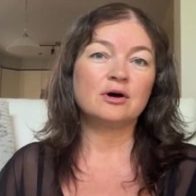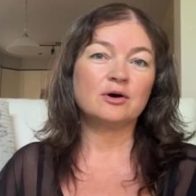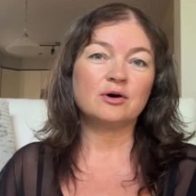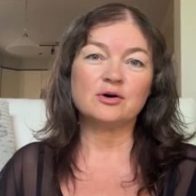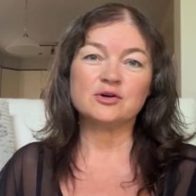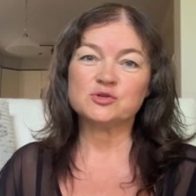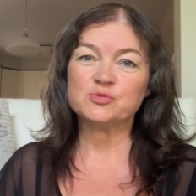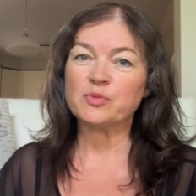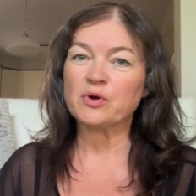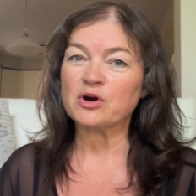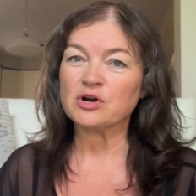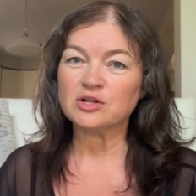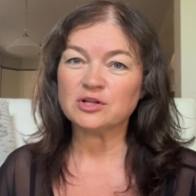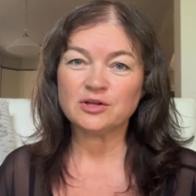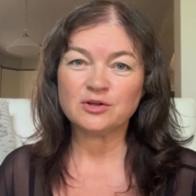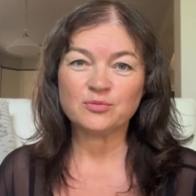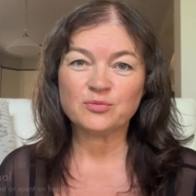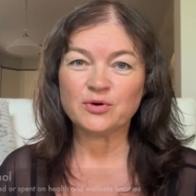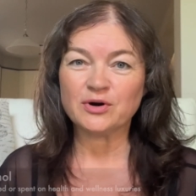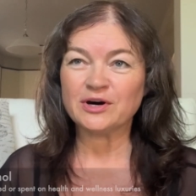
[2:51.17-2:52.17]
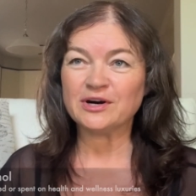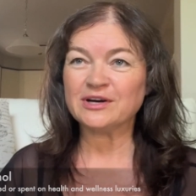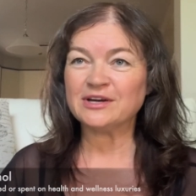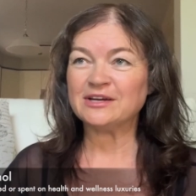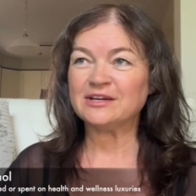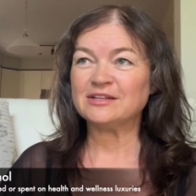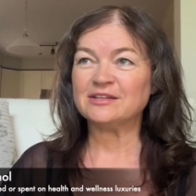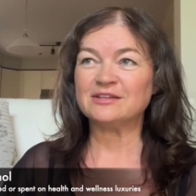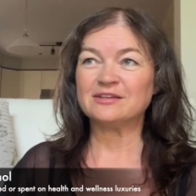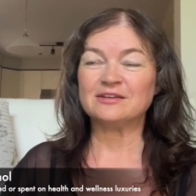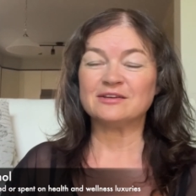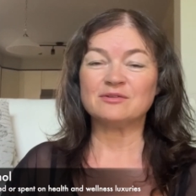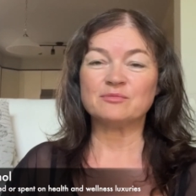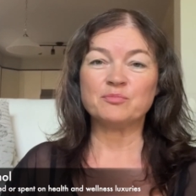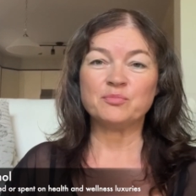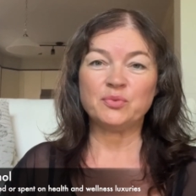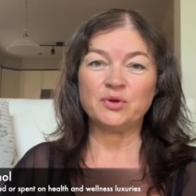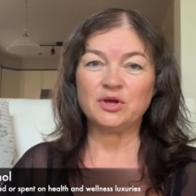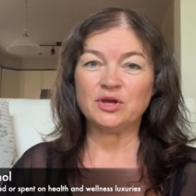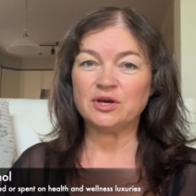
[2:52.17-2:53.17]
sparkling wine,
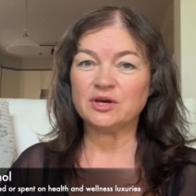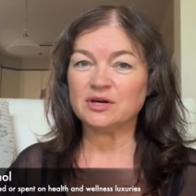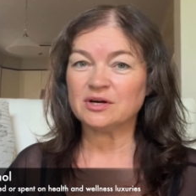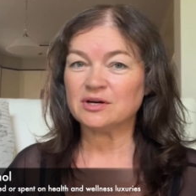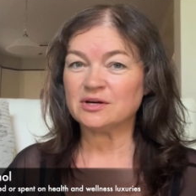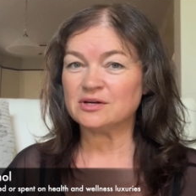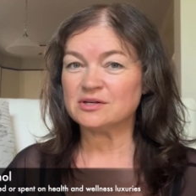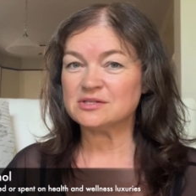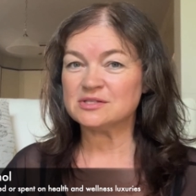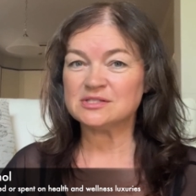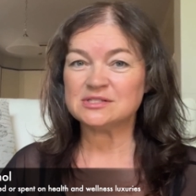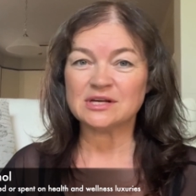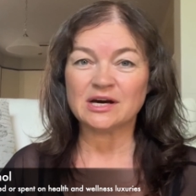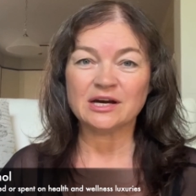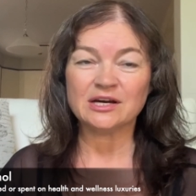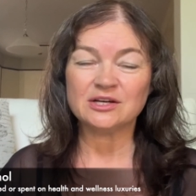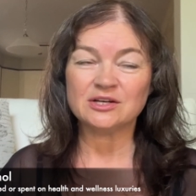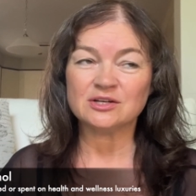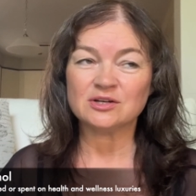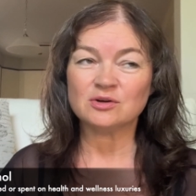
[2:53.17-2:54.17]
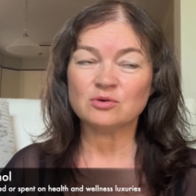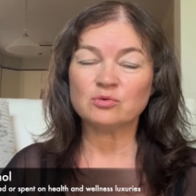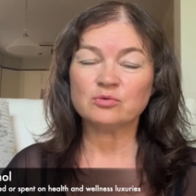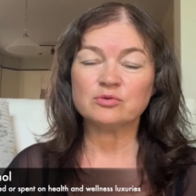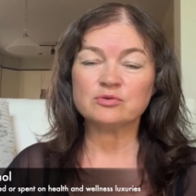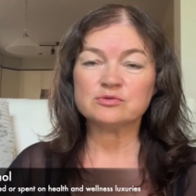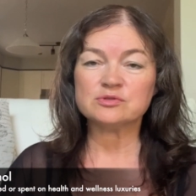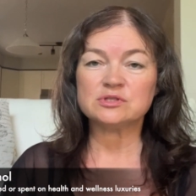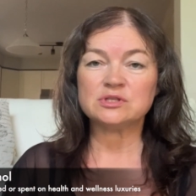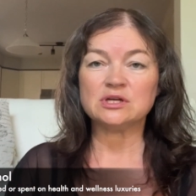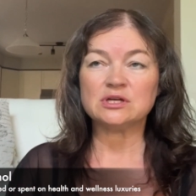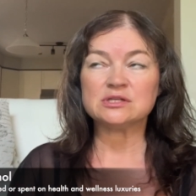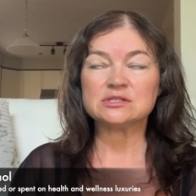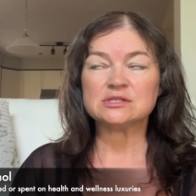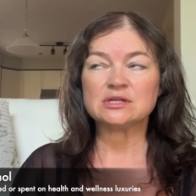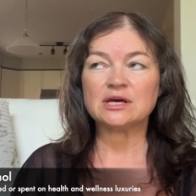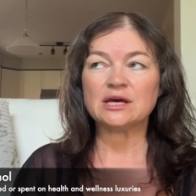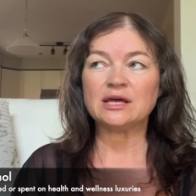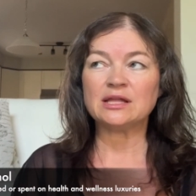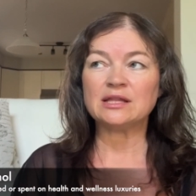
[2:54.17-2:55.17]
beer, cider, all those things.
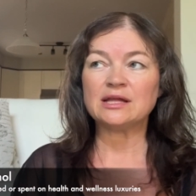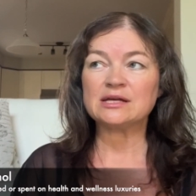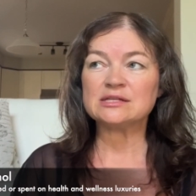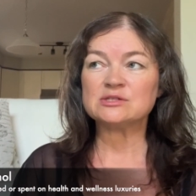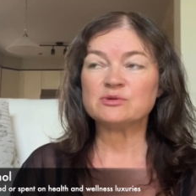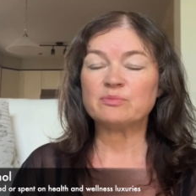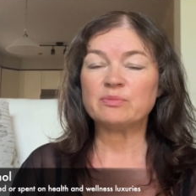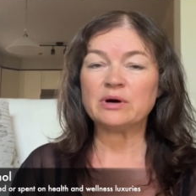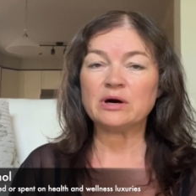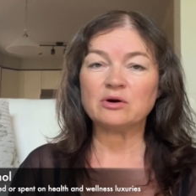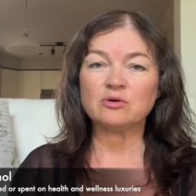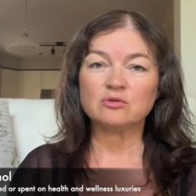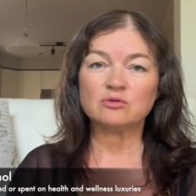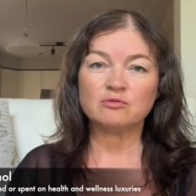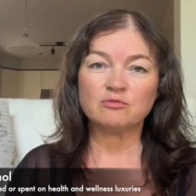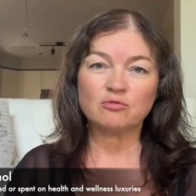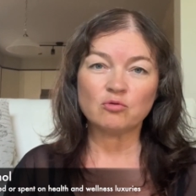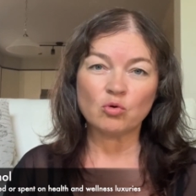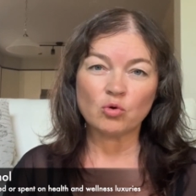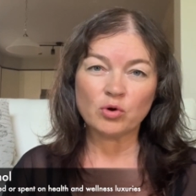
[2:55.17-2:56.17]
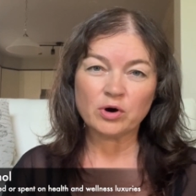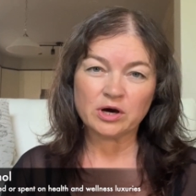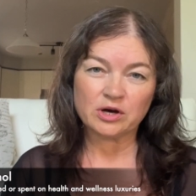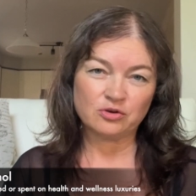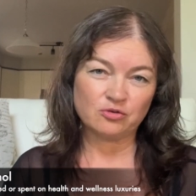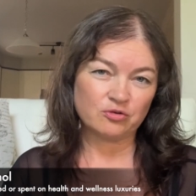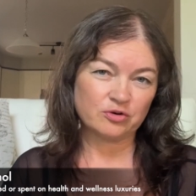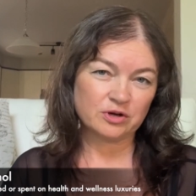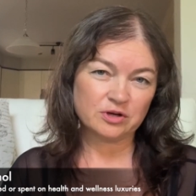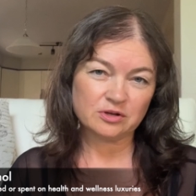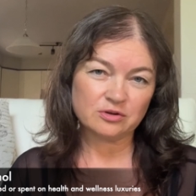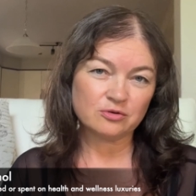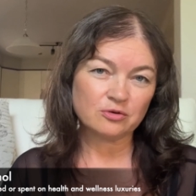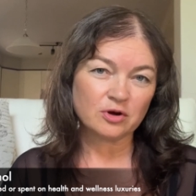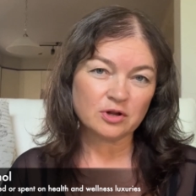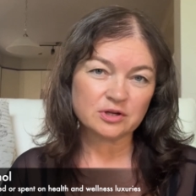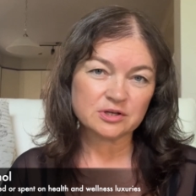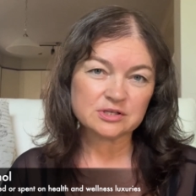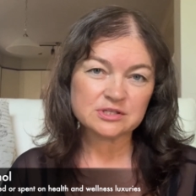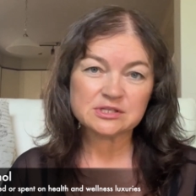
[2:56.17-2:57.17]
And that's about
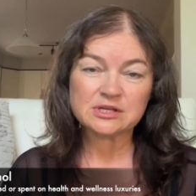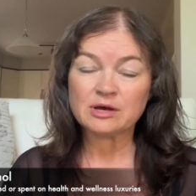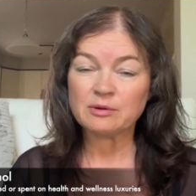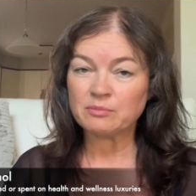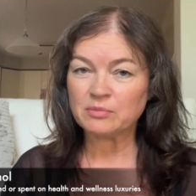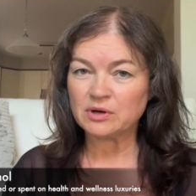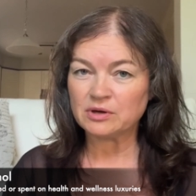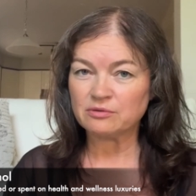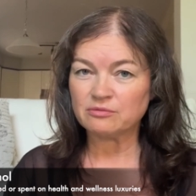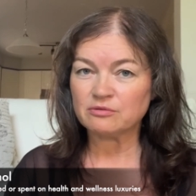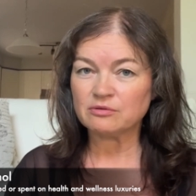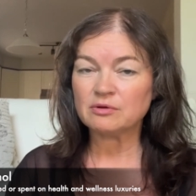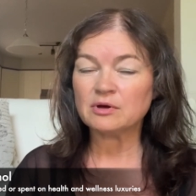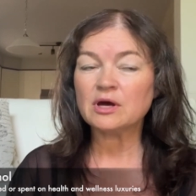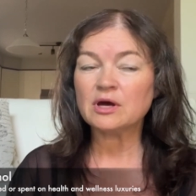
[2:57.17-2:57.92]
$400 a month.